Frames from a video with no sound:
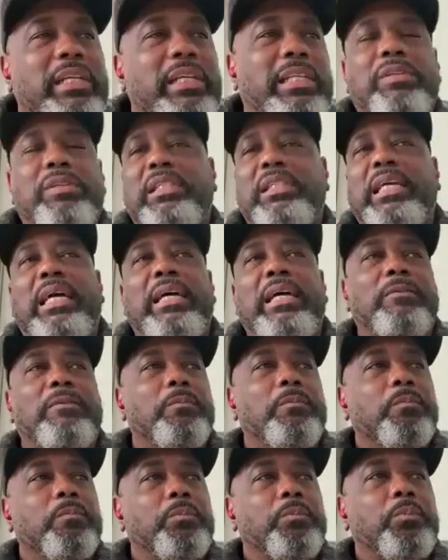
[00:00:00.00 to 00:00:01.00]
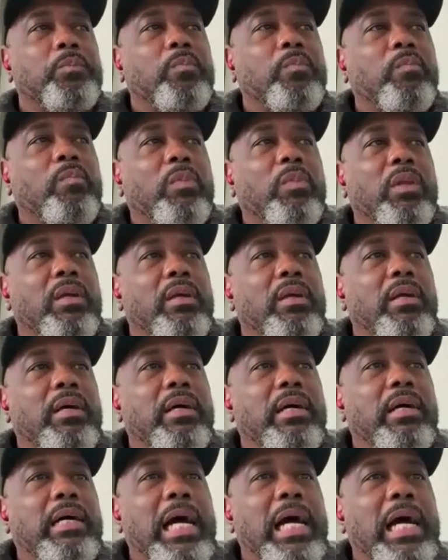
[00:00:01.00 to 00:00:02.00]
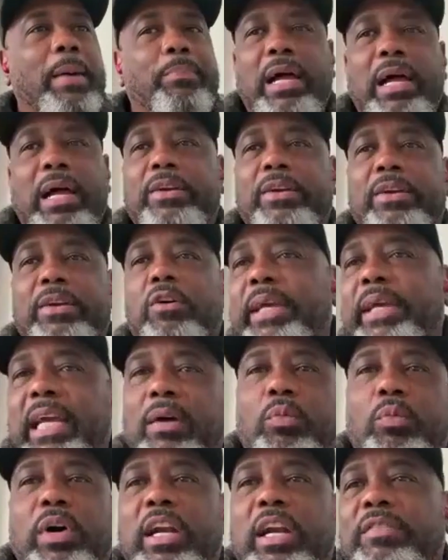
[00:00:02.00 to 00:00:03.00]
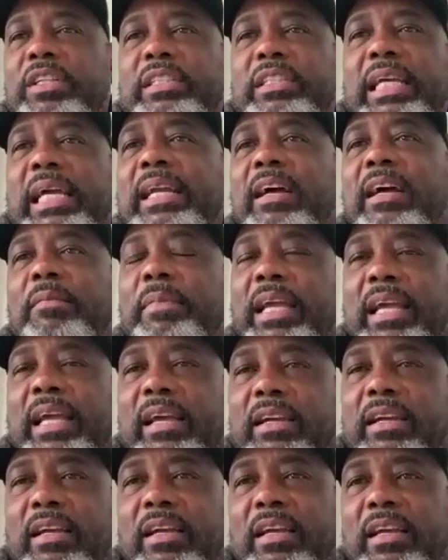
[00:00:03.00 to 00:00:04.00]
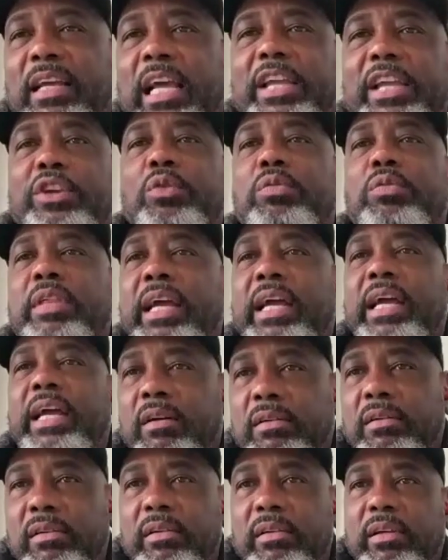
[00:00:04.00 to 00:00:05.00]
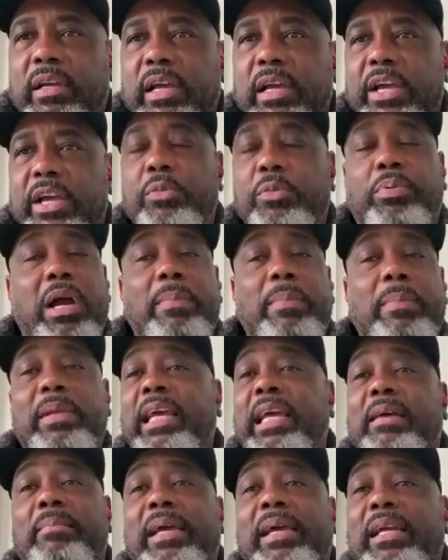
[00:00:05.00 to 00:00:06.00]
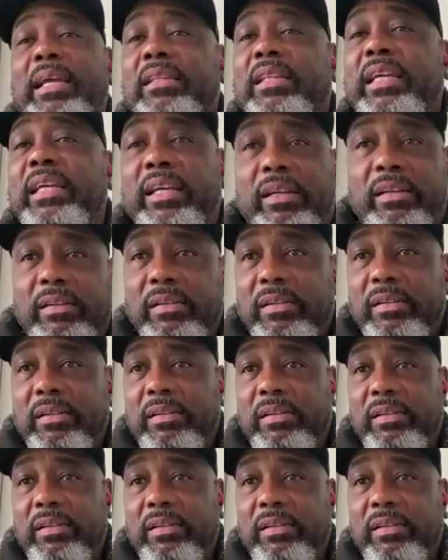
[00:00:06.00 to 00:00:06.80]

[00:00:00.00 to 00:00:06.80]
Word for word: difference is that I'm probably gonna be in whatever state I'm in, and you there, and you probably can't make it then.